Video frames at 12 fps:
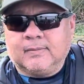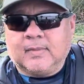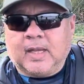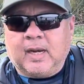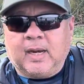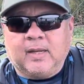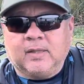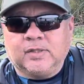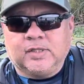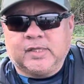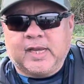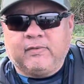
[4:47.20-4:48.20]
and I was
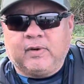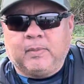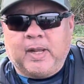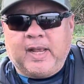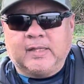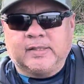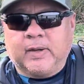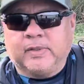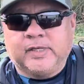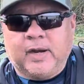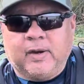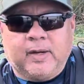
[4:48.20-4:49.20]
just having a blast. They were
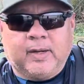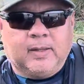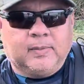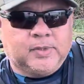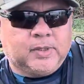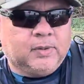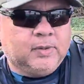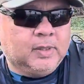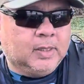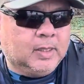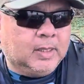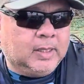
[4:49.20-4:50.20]
tearing it up. So
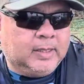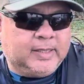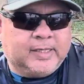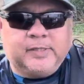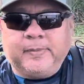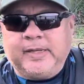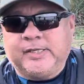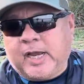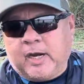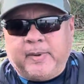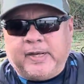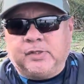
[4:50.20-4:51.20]
doesn't mean
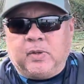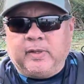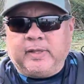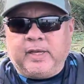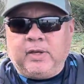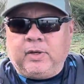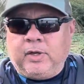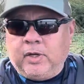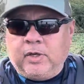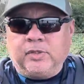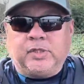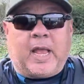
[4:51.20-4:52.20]
chatterbait's the only thing you could
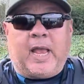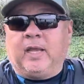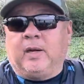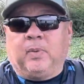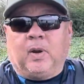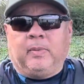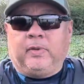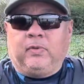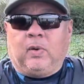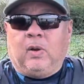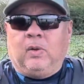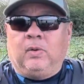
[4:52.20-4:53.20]
use. I could have probably
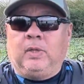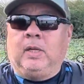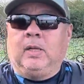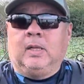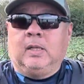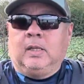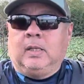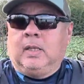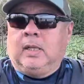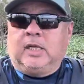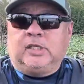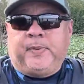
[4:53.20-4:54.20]
thrown
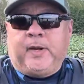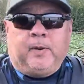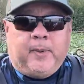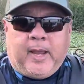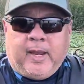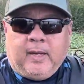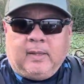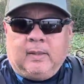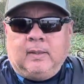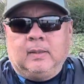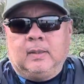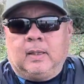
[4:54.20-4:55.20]
a spinnerbait.
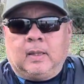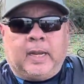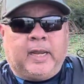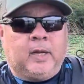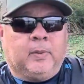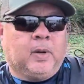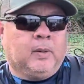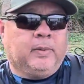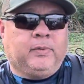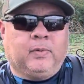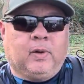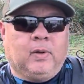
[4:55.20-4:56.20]
I could have
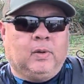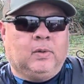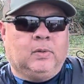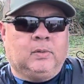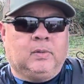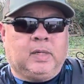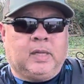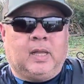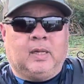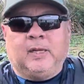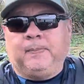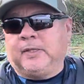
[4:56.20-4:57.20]
probably thrown
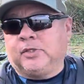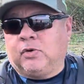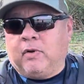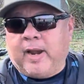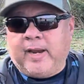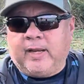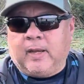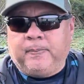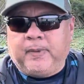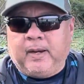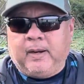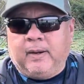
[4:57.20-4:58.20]
a lipless crank up
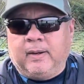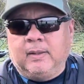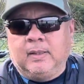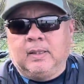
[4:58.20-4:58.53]
there.